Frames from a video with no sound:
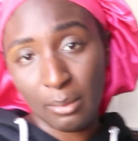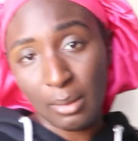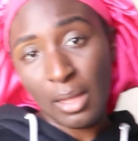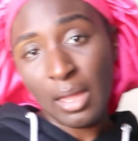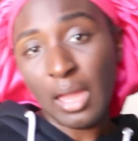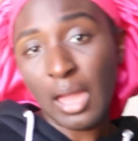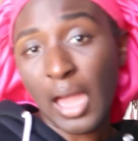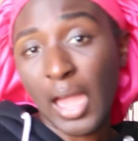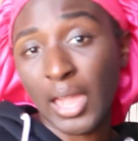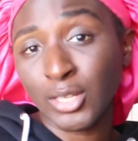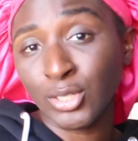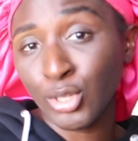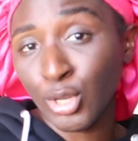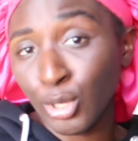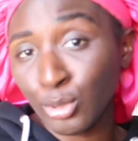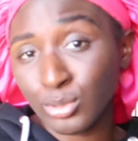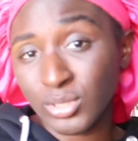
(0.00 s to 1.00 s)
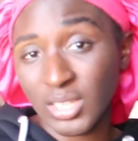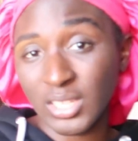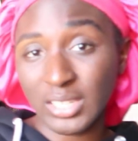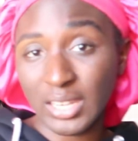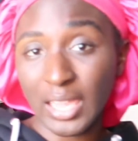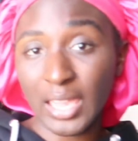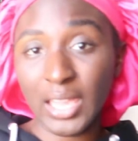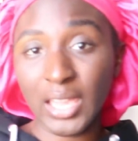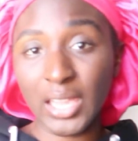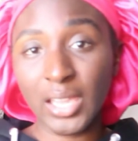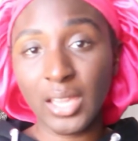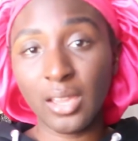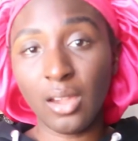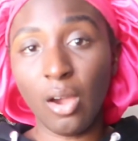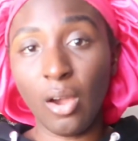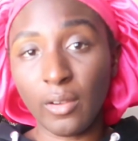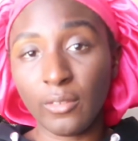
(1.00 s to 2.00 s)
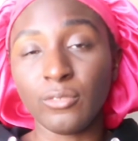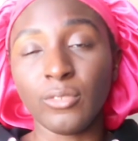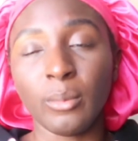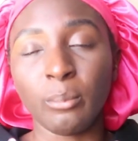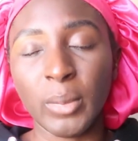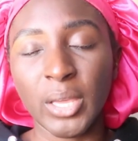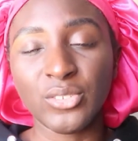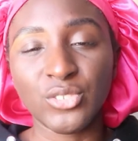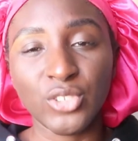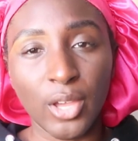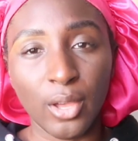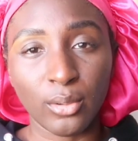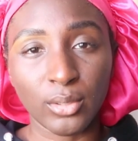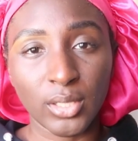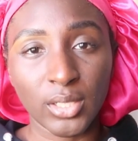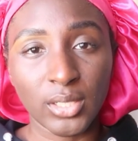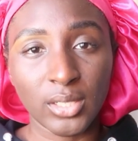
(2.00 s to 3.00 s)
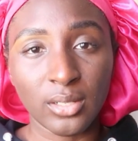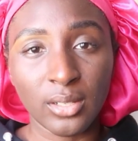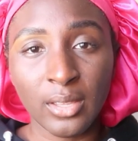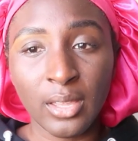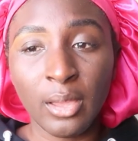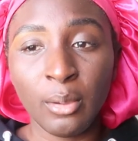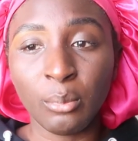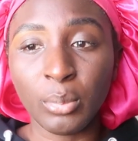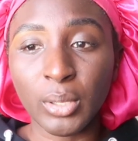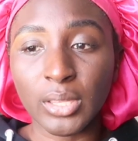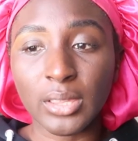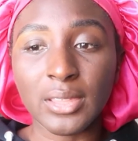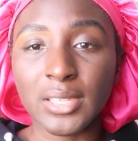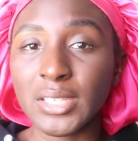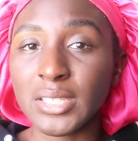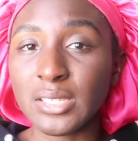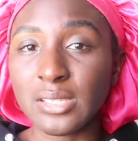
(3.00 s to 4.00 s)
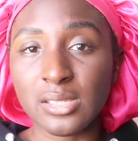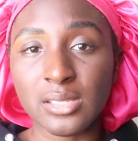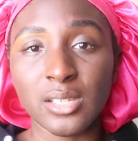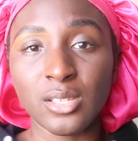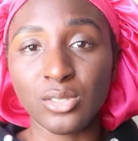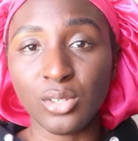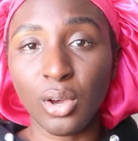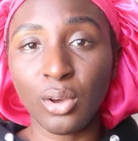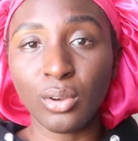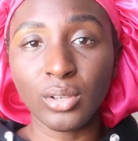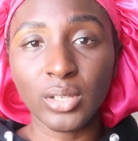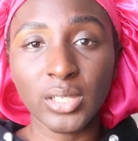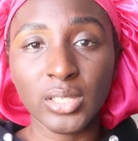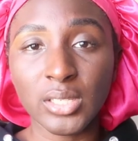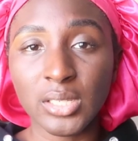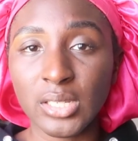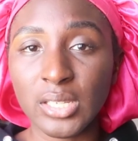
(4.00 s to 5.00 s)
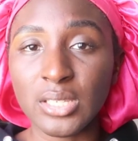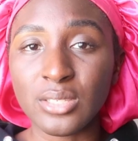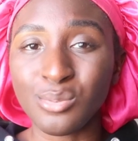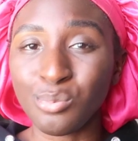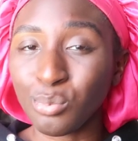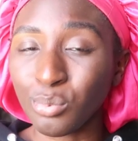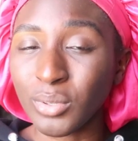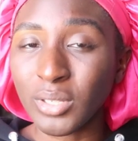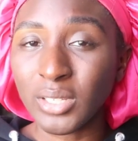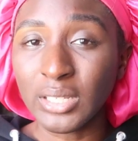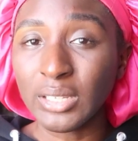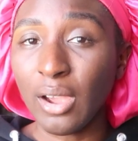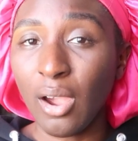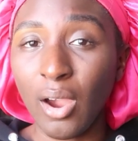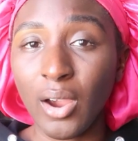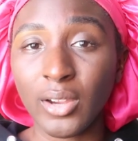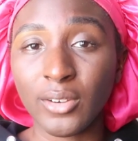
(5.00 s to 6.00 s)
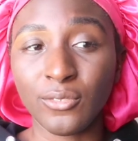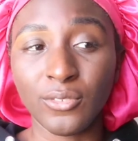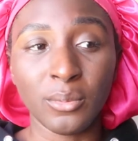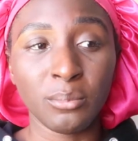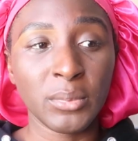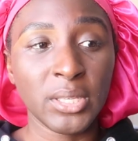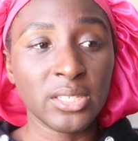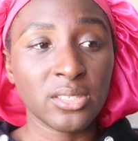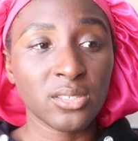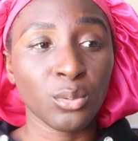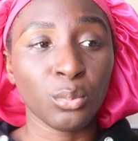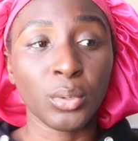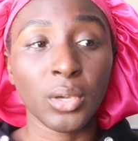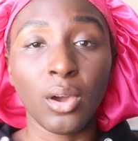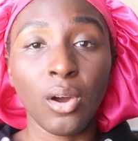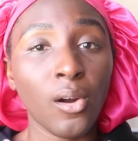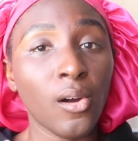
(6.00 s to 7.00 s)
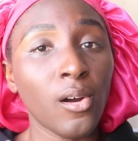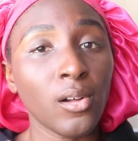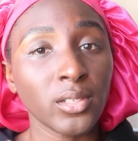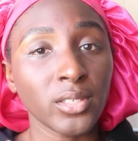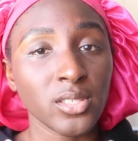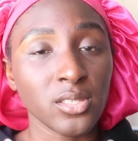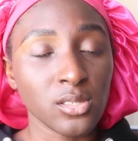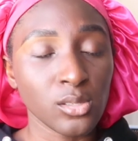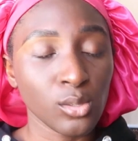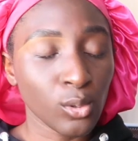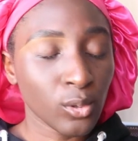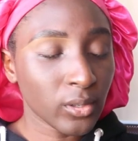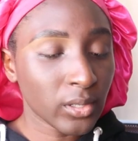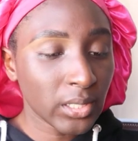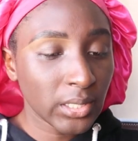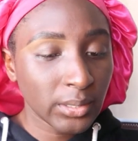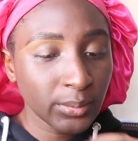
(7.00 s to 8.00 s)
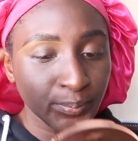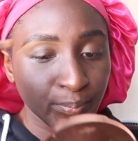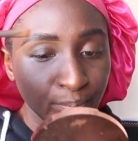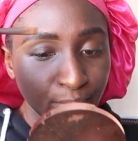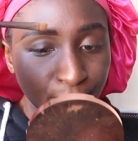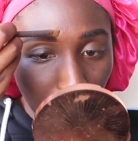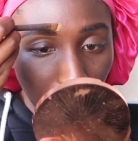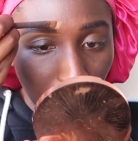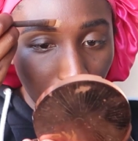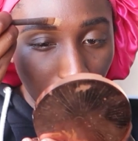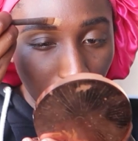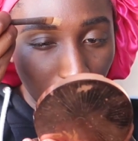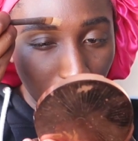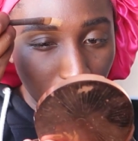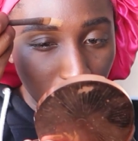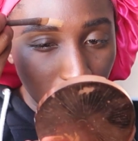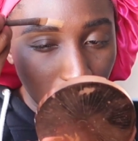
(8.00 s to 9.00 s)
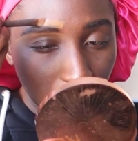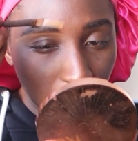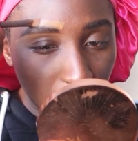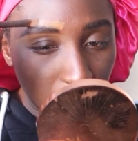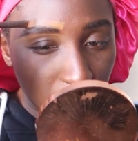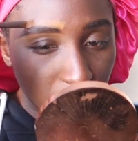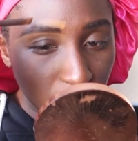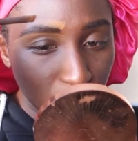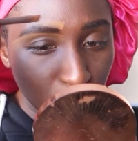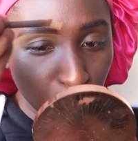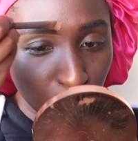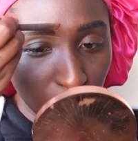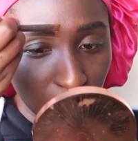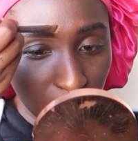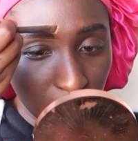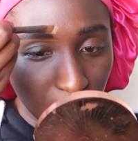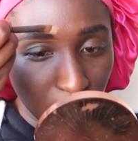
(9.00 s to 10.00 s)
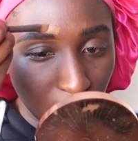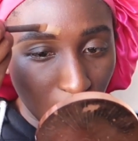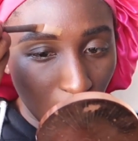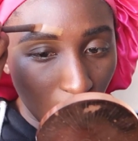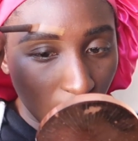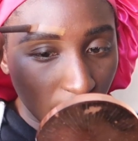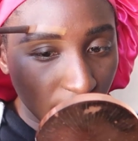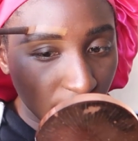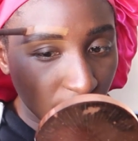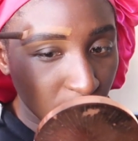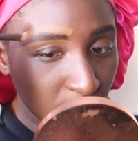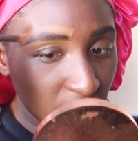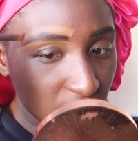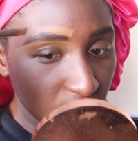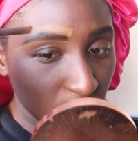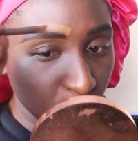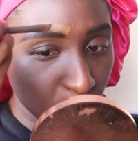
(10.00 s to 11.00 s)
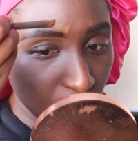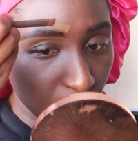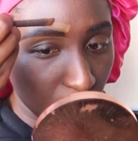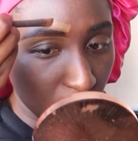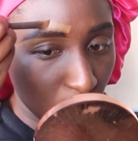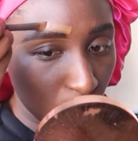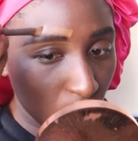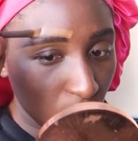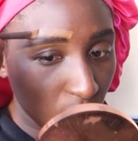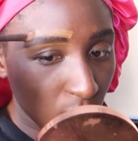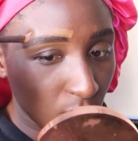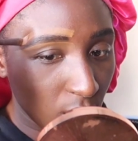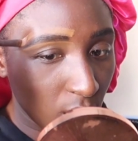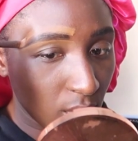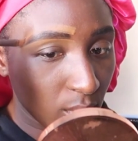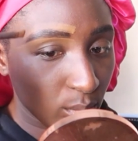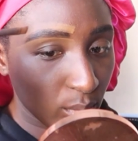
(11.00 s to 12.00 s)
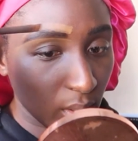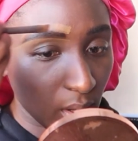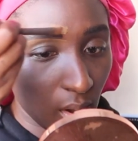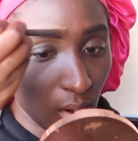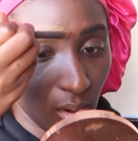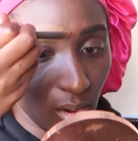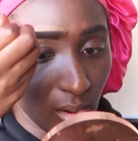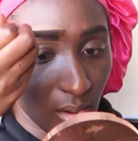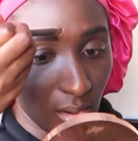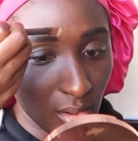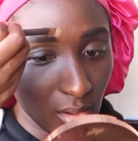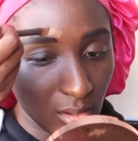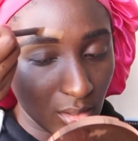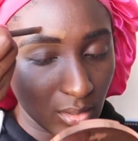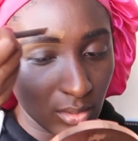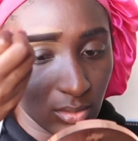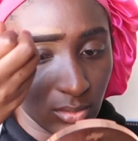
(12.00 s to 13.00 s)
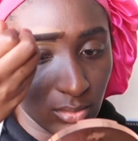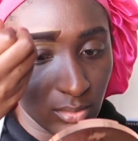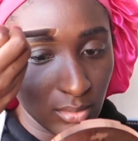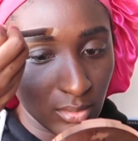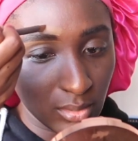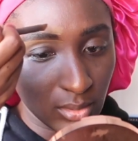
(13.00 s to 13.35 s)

I know today are from my childhood. But things in adulthood, it's really hard for me to recall a story. It's really hard for me to recall,